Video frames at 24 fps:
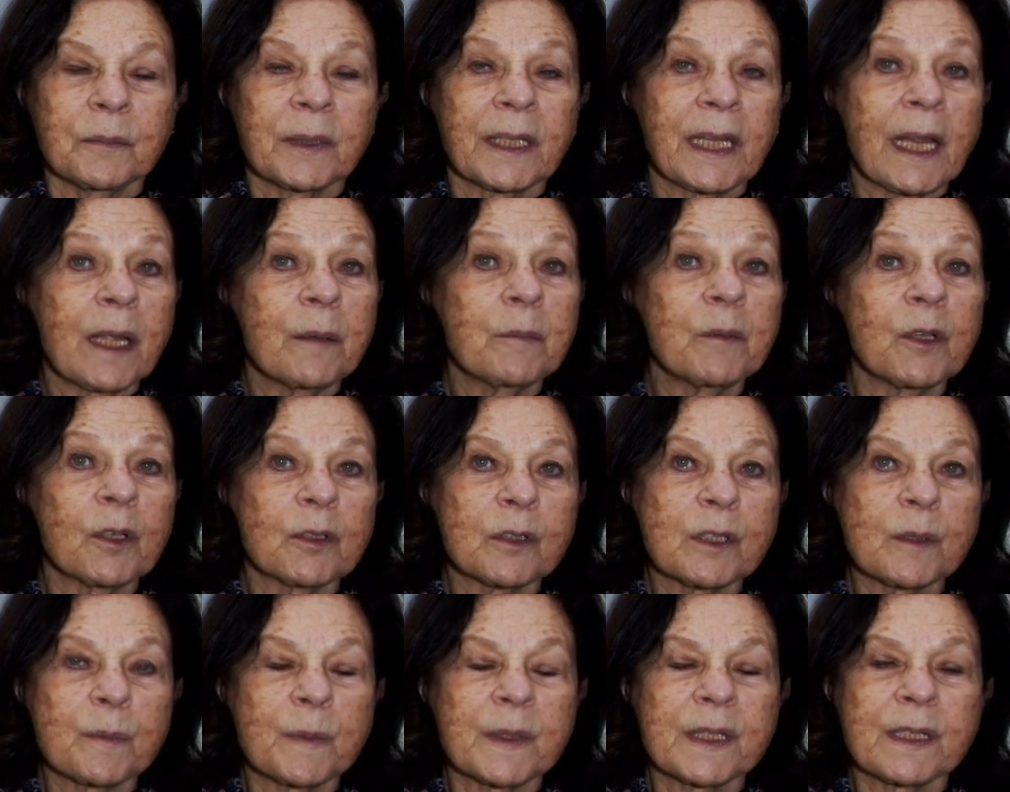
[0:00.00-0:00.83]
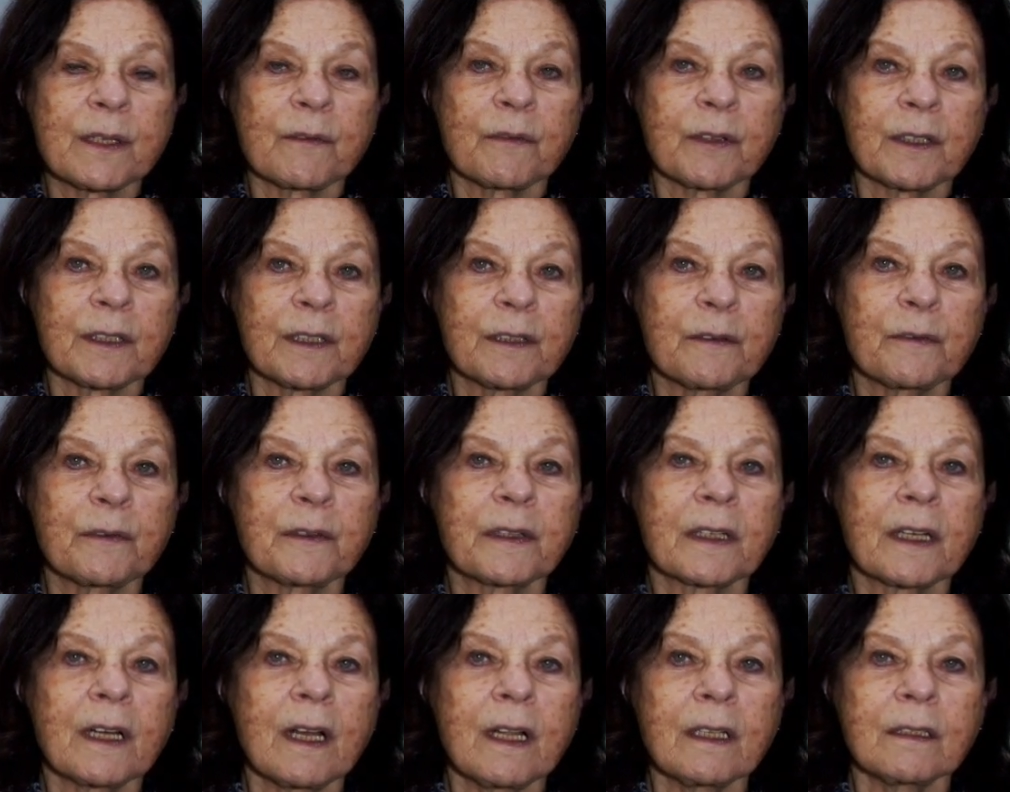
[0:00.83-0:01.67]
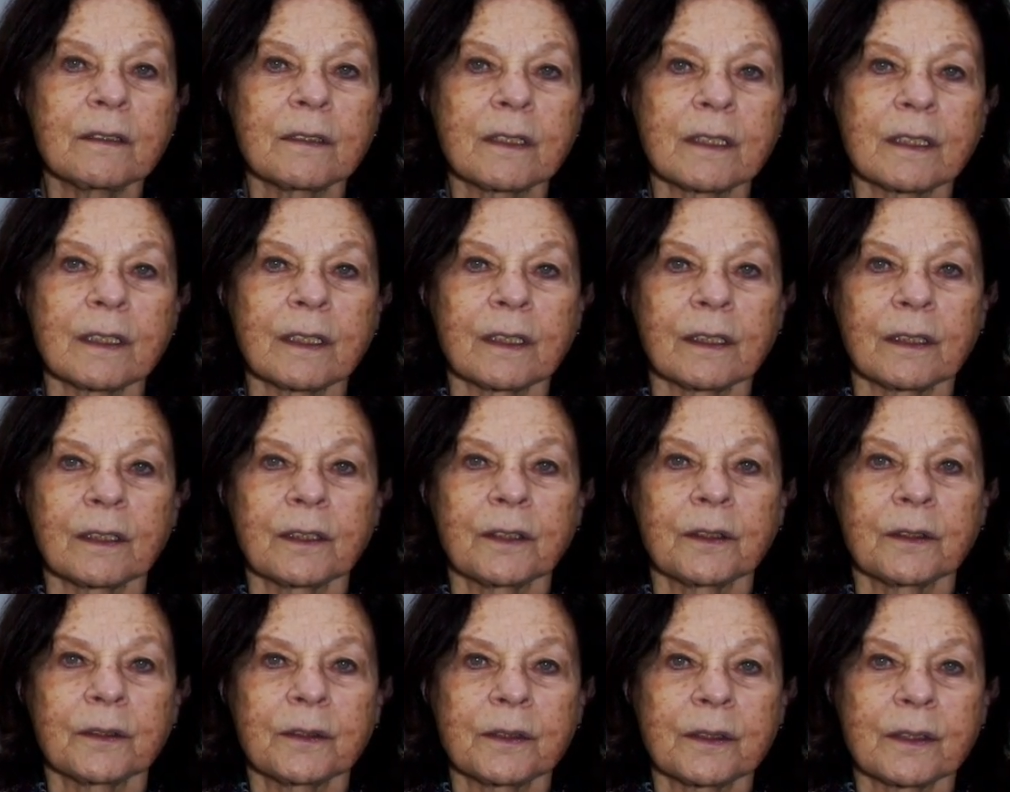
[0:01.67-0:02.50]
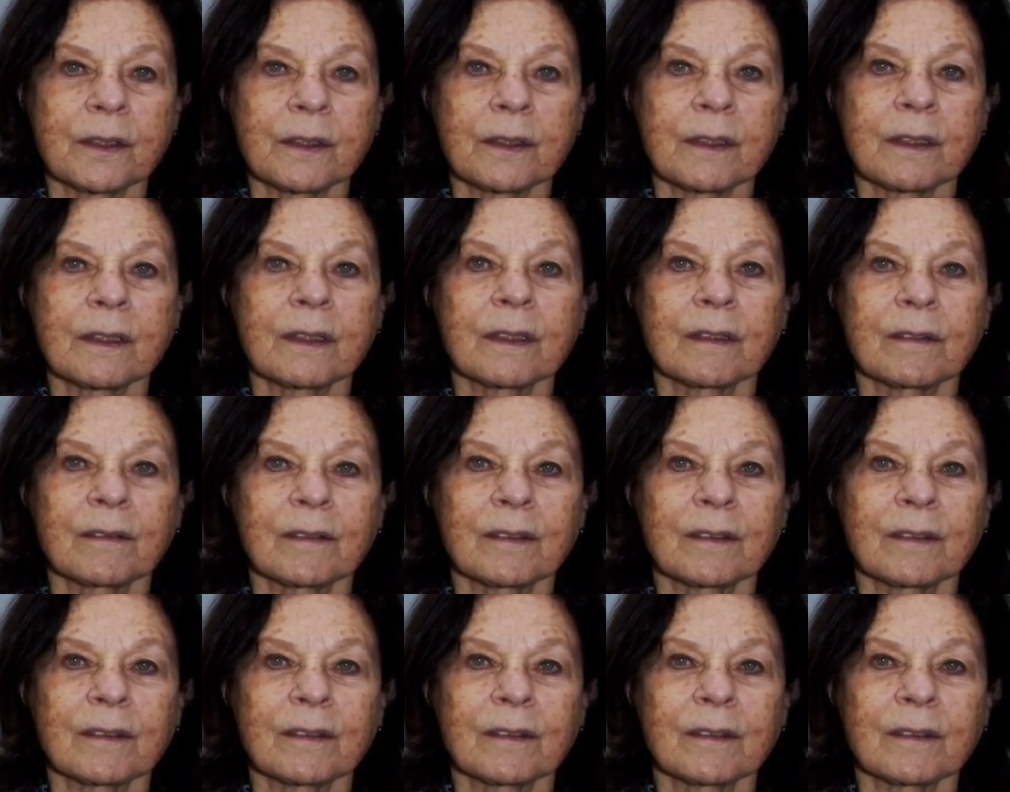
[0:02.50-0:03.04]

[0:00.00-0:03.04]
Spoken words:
became known specifically for the colors that he uses.